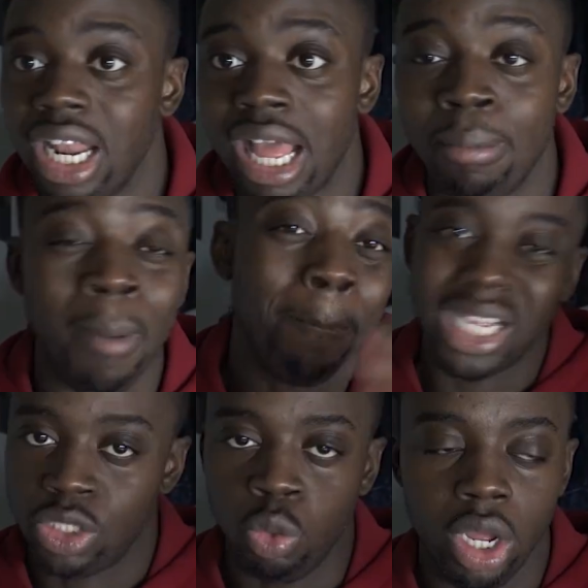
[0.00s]
are like my
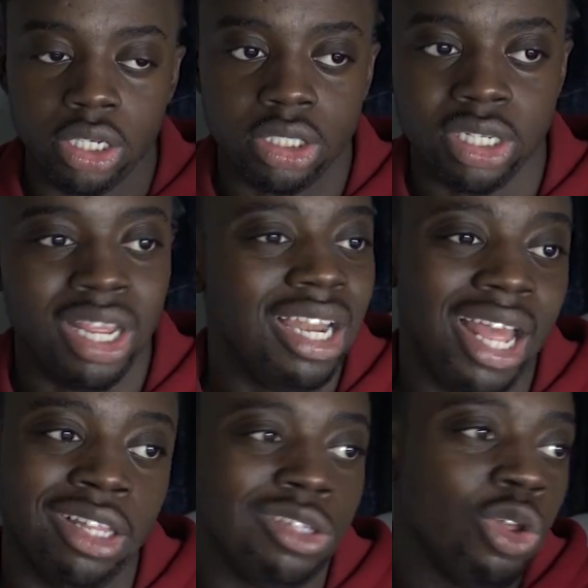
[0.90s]
best ones,
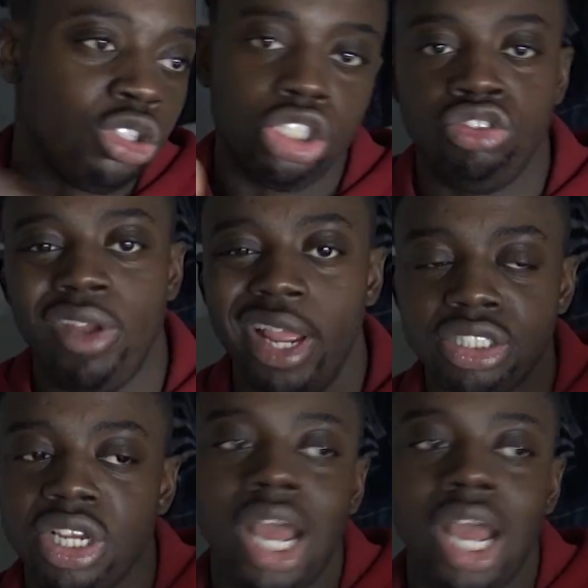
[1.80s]
like the Doctor Strange,